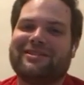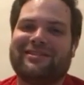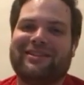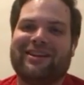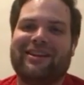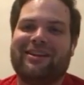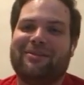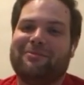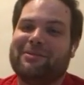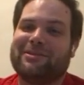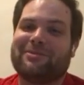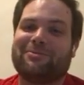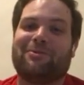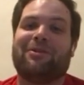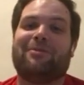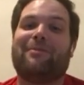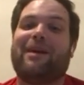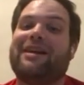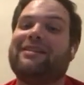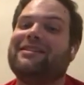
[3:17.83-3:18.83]
Stadium, it's
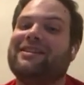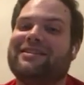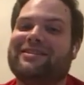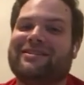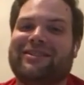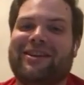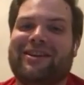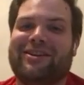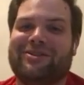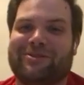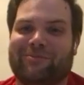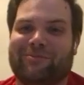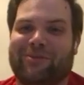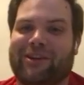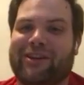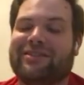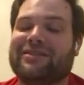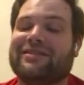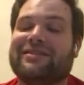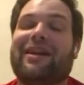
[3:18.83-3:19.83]
one of my destination
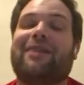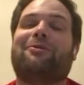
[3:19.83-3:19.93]
places.